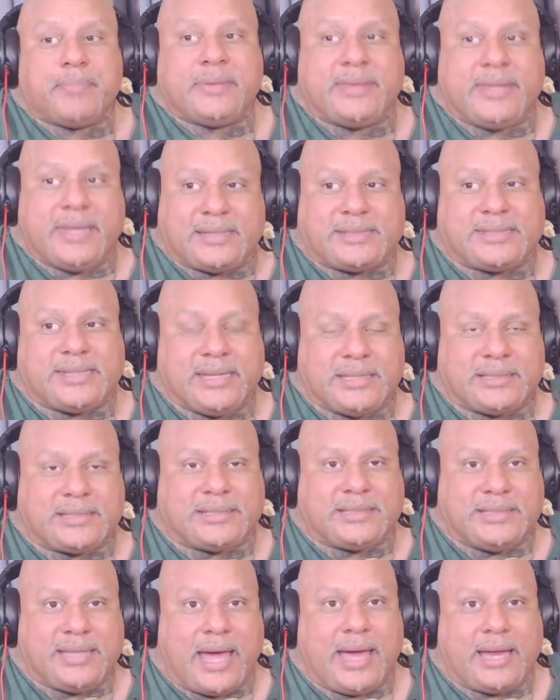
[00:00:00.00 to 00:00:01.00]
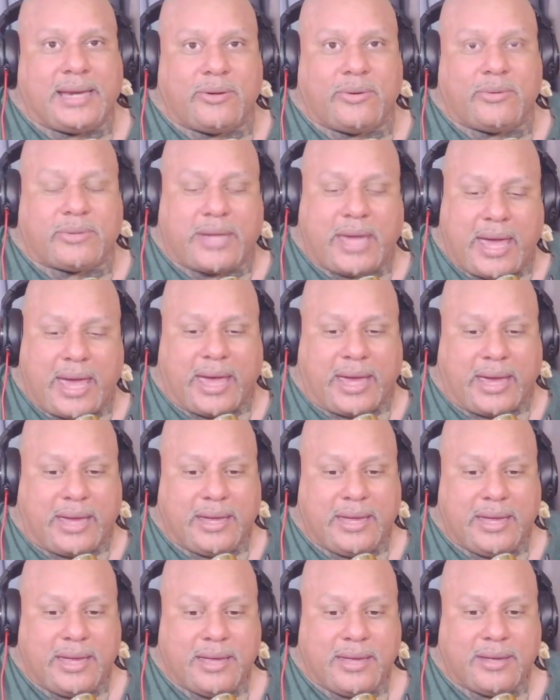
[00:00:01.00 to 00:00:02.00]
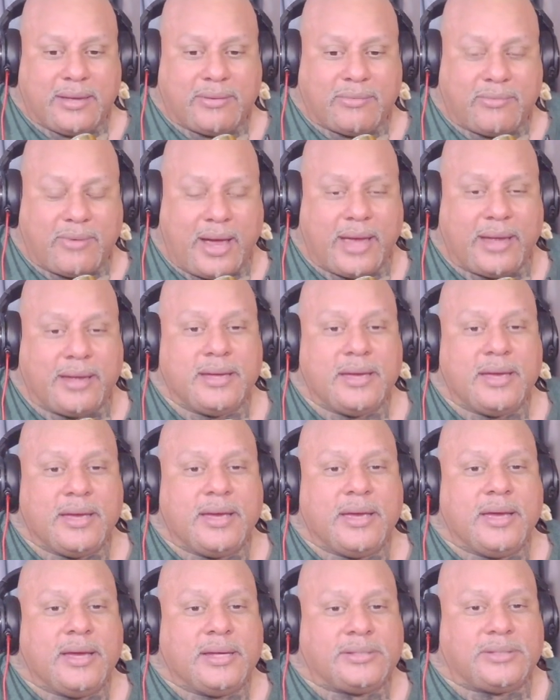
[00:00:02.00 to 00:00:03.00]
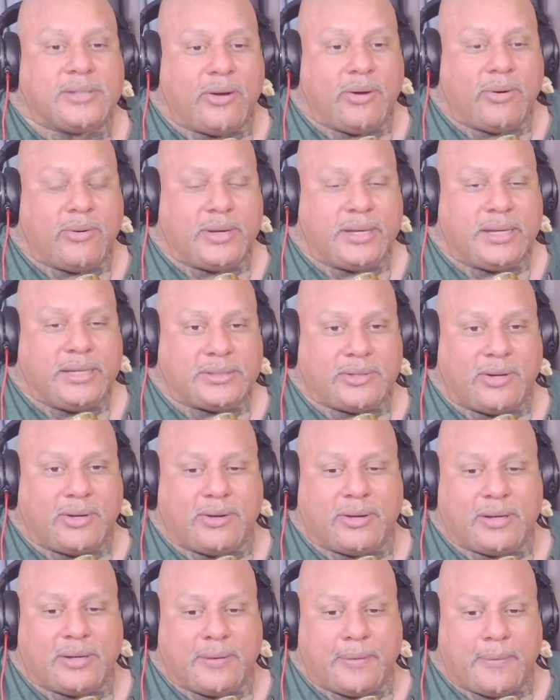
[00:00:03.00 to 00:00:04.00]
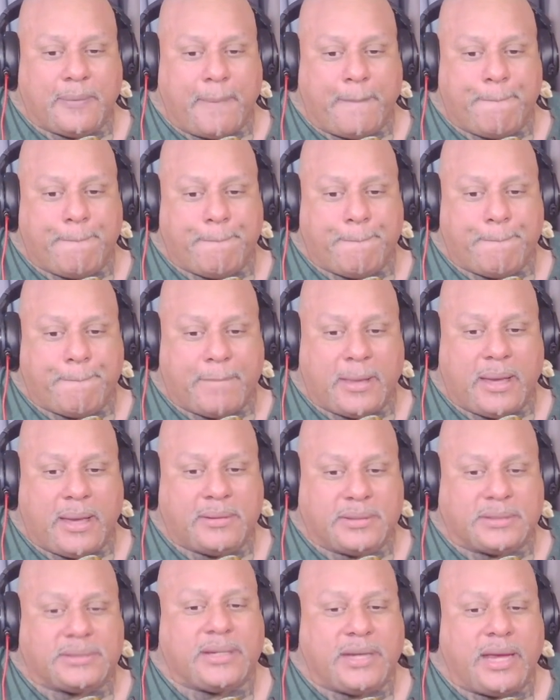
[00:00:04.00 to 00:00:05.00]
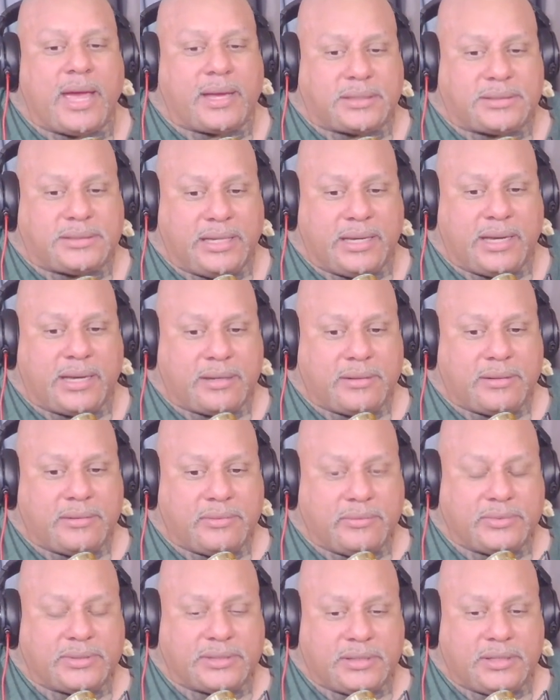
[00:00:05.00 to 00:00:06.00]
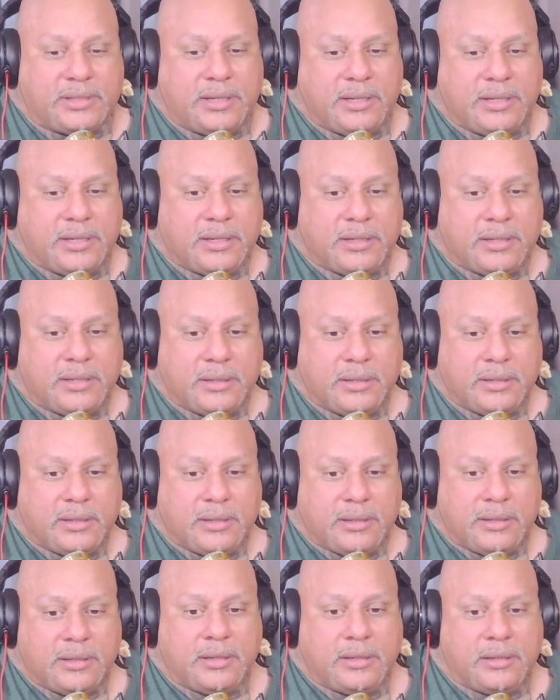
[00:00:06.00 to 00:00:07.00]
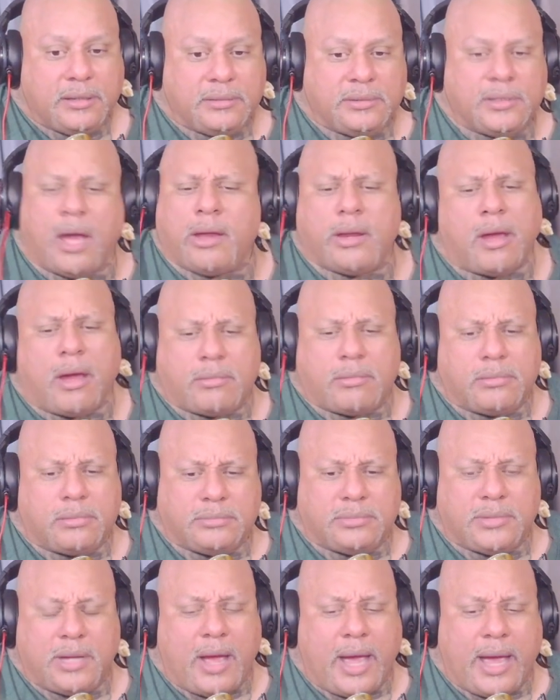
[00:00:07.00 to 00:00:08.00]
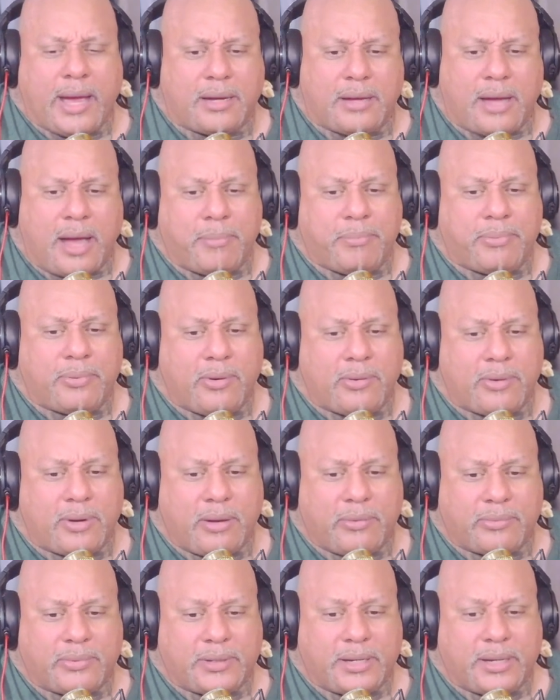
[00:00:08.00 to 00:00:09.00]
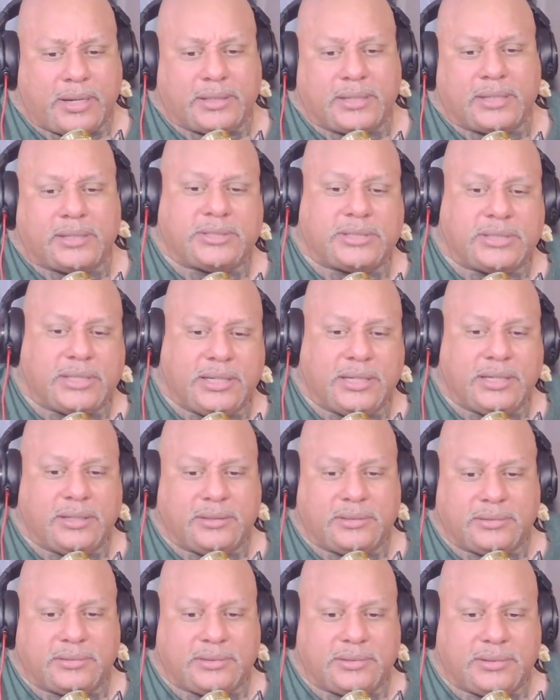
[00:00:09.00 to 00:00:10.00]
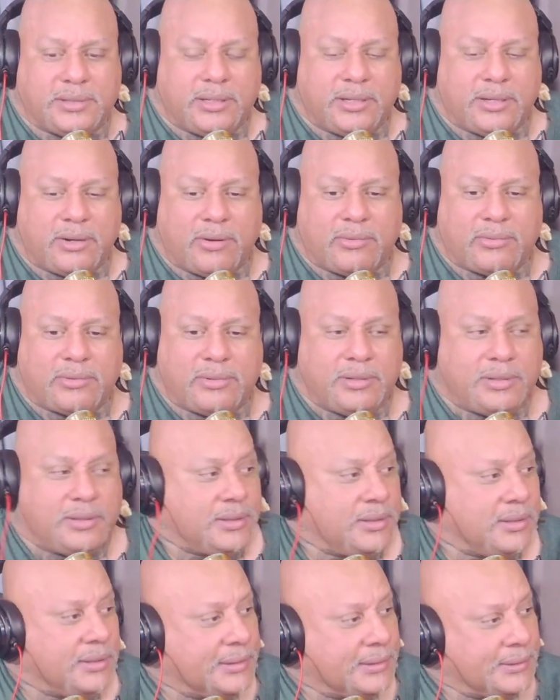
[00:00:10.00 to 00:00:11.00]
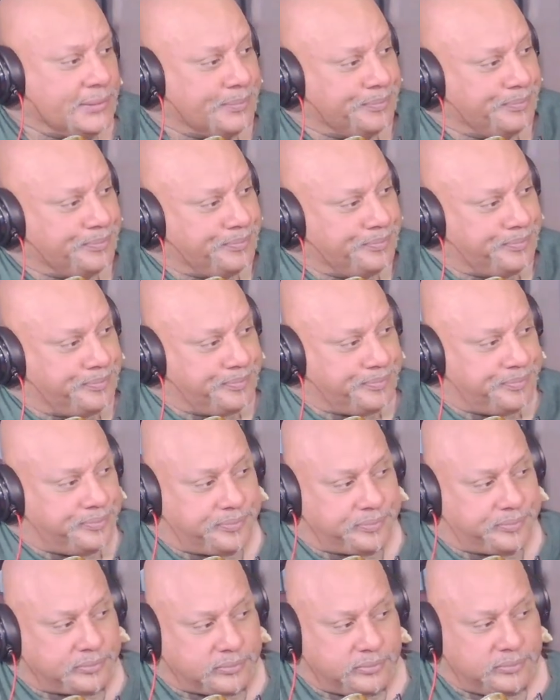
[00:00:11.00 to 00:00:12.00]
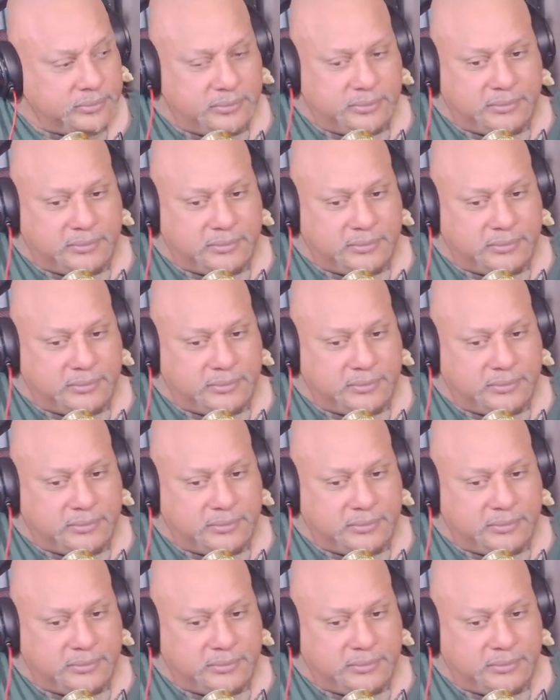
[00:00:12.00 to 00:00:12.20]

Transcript: this is not okay, right?" So he's wait, all, that's your ex you're talking about? It's an ex, yeah. And he he took her from you? No, no, no. I I broke up with her, and oh, she. Okay. You know, she reached out for help years later, mm.